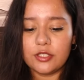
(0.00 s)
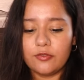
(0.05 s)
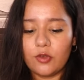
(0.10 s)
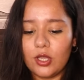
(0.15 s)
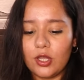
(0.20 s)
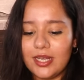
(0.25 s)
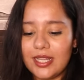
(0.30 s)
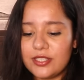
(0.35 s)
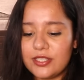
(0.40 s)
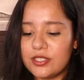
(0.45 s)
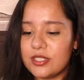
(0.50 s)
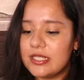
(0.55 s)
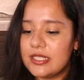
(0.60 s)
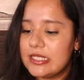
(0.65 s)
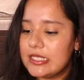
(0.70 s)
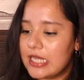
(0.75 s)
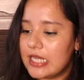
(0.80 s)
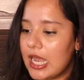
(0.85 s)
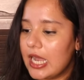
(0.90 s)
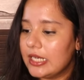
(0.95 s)
of all, let's just
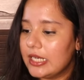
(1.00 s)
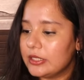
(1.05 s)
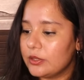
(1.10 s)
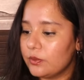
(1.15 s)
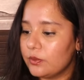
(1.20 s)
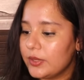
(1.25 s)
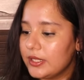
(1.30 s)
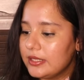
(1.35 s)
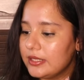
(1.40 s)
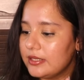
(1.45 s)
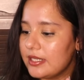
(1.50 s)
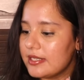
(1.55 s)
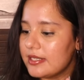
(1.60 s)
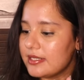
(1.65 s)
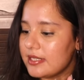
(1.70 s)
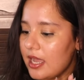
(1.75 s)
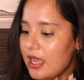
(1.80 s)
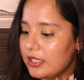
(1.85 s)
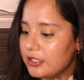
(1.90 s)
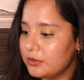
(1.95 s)
start with
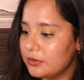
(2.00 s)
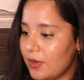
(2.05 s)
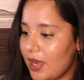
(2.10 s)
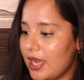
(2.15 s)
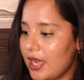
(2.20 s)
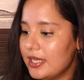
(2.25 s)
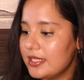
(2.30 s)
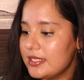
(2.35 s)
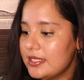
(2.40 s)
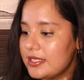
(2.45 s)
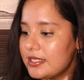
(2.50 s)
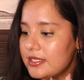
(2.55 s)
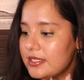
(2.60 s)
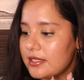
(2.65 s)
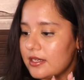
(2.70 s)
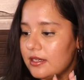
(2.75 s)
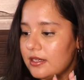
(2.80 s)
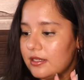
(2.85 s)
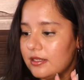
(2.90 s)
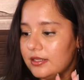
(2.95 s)
this advanced
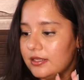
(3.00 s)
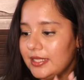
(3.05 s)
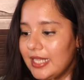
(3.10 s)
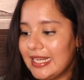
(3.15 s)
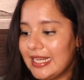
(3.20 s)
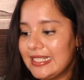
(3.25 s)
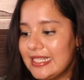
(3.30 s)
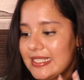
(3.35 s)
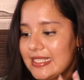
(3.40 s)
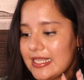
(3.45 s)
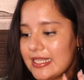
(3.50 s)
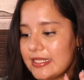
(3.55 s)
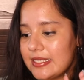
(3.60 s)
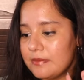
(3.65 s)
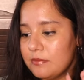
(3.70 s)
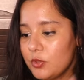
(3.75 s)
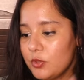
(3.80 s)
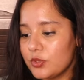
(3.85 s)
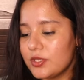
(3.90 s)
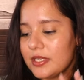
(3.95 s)
96
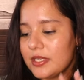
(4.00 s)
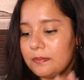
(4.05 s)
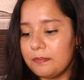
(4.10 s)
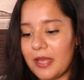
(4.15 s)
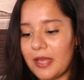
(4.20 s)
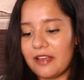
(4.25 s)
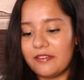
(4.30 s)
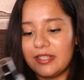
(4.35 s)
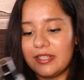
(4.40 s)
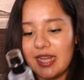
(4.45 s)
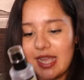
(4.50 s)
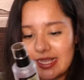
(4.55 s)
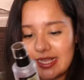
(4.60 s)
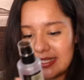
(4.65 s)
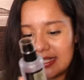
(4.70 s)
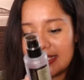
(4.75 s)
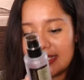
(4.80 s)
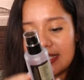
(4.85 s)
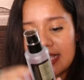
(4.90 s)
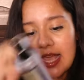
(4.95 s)
mucin power
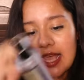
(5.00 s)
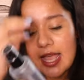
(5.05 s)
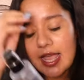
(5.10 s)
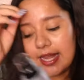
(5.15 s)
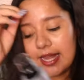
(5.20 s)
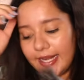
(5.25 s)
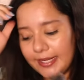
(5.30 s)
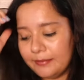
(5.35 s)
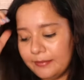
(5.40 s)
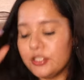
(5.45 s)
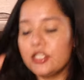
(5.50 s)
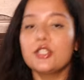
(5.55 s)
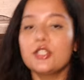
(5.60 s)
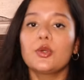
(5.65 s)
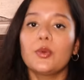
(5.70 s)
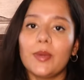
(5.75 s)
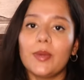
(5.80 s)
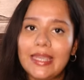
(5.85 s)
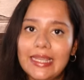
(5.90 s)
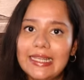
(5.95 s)
essence. Let me
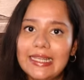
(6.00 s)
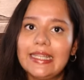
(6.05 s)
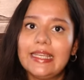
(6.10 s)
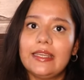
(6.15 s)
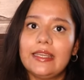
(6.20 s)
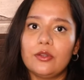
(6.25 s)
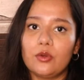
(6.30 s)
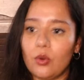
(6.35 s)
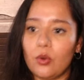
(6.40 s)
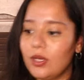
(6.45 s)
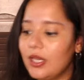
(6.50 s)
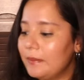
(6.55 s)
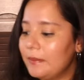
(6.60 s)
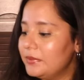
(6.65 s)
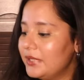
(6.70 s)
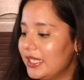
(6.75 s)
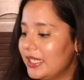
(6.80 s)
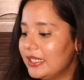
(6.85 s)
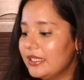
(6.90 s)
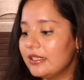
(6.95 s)
just quickly roll
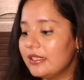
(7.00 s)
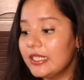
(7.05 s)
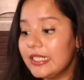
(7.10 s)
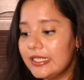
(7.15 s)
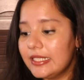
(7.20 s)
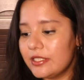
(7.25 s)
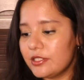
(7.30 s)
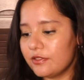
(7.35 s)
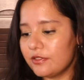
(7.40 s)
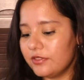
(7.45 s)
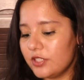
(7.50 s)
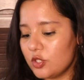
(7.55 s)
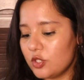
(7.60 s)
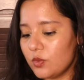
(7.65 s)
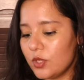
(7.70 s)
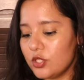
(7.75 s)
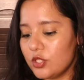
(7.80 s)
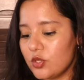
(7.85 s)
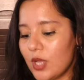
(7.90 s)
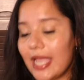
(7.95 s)
up the ingredients of this
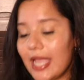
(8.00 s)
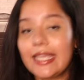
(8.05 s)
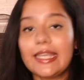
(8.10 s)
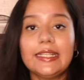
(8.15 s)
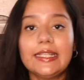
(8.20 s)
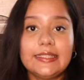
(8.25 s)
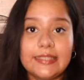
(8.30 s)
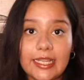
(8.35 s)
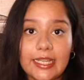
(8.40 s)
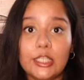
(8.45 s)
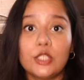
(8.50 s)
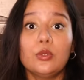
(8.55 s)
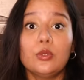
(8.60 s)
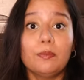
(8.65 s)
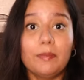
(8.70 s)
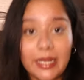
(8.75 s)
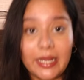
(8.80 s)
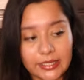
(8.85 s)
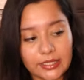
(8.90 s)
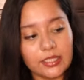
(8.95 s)
one so I can tell you
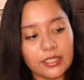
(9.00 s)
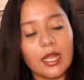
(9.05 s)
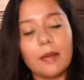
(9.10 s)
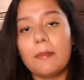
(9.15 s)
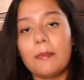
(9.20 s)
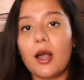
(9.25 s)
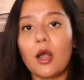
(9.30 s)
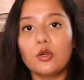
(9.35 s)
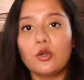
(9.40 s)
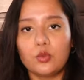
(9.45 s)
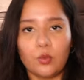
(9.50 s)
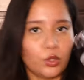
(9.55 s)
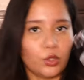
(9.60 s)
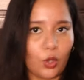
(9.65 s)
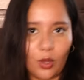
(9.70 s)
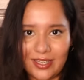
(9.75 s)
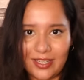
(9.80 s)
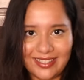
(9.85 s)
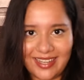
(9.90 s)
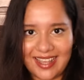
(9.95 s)
better about what
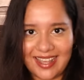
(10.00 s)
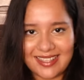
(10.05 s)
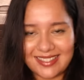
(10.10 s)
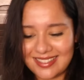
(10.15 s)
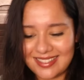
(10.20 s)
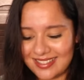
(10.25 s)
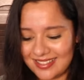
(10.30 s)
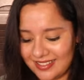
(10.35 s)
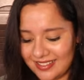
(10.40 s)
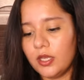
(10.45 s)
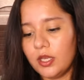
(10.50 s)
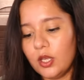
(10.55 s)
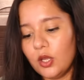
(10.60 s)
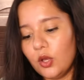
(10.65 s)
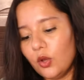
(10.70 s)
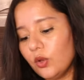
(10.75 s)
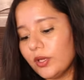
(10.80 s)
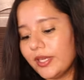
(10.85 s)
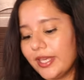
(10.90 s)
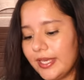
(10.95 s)
all it has.
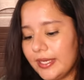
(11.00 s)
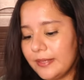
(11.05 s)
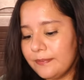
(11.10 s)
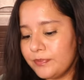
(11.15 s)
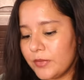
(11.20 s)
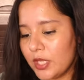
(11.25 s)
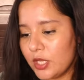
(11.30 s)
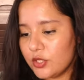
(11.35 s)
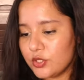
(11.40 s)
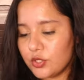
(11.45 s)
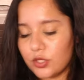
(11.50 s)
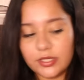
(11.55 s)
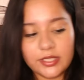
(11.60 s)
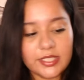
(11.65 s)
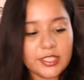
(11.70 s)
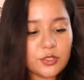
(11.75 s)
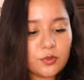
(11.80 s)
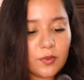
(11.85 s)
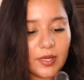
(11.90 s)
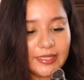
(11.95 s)
Okay, so
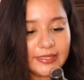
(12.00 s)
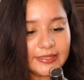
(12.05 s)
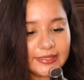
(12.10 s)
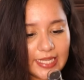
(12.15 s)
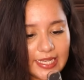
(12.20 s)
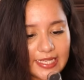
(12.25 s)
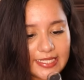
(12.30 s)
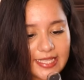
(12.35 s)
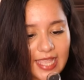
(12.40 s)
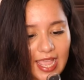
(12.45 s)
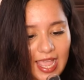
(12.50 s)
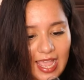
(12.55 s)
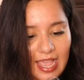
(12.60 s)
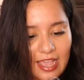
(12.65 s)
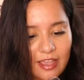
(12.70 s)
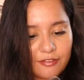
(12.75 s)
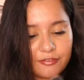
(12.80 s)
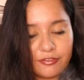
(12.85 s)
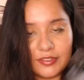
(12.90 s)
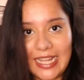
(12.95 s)
this one does
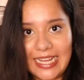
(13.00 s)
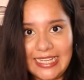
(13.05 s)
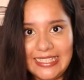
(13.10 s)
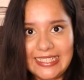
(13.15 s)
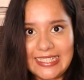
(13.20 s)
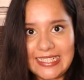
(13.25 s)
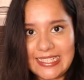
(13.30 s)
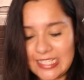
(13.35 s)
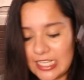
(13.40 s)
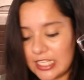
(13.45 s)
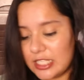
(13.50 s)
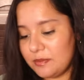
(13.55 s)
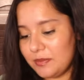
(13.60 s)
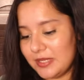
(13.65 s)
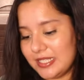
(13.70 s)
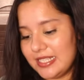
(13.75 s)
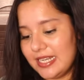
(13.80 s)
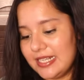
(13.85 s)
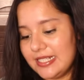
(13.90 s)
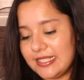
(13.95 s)
have
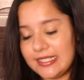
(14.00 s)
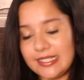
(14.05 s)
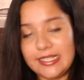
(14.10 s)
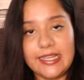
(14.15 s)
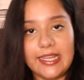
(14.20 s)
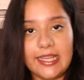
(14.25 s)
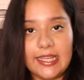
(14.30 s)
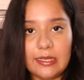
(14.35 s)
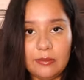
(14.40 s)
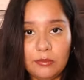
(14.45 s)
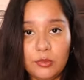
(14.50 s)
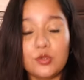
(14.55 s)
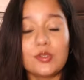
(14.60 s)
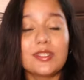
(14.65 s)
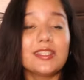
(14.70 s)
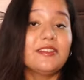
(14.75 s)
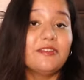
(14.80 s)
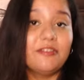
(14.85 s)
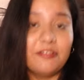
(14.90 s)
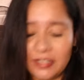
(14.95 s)
96% snail
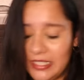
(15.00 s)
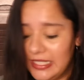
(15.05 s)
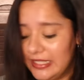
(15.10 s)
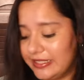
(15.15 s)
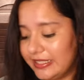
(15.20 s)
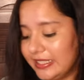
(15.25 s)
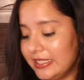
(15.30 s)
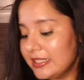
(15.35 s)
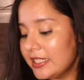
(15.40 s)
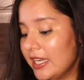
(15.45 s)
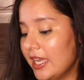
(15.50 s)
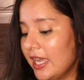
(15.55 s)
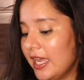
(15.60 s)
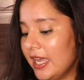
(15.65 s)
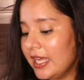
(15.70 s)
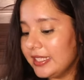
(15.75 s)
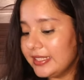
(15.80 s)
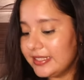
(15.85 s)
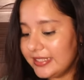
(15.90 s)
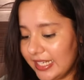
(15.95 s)
mucin filtrate.
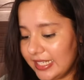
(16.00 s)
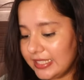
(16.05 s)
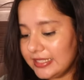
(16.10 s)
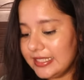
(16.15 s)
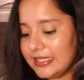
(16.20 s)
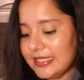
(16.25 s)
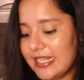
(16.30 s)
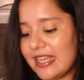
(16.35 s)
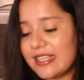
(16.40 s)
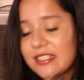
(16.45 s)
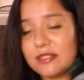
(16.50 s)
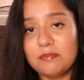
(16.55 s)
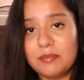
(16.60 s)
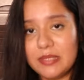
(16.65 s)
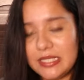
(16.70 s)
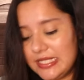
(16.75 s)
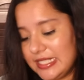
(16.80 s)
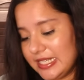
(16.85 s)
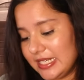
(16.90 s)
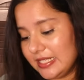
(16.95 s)
Then it has
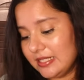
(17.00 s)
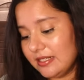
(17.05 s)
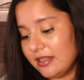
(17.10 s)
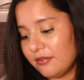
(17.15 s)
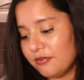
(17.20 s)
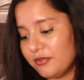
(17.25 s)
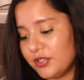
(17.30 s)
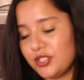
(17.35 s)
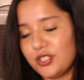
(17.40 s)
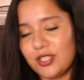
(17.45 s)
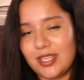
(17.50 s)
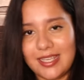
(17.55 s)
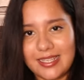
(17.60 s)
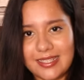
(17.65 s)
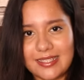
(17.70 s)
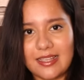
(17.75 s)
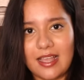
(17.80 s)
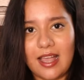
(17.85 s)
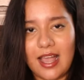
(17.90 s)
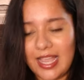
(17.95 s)
betaine, which
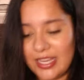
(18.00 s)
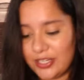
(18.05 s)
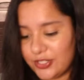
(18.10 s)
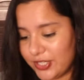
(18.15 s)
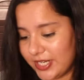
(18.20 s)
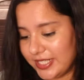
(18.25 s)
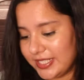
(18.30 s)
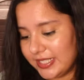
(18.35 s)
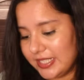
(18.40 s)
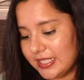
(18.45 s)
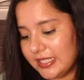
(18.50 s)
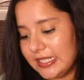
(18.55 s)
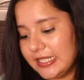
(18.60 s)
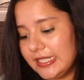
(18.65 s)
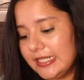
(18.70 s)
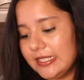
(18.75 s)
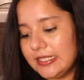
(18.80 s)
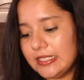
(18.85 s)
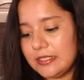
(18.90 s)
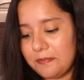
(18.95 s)
is a hydrating
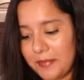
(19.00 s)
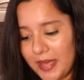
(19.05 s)
ingredient,